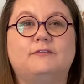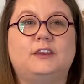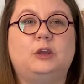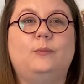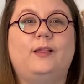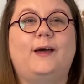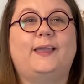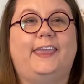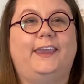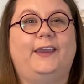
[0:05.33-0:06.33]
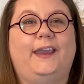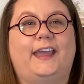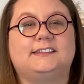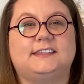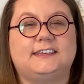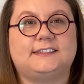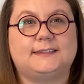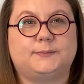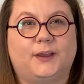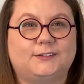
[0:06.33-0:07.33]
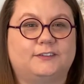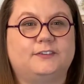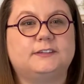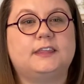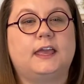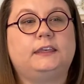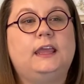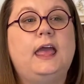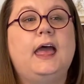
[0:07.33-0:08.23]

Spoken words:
video blog here at CDC's Project Firstline.